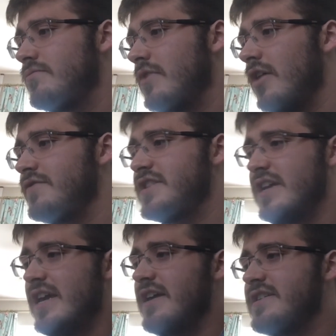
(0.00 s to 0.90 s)
obviously
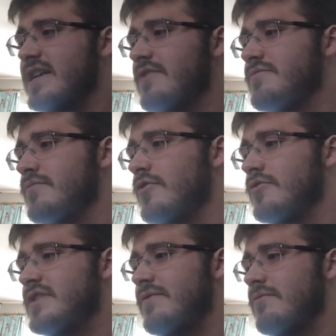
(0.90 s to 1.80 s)
here it sounds
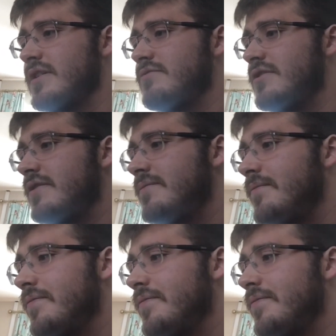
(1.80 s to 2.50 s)
more different what they're doing.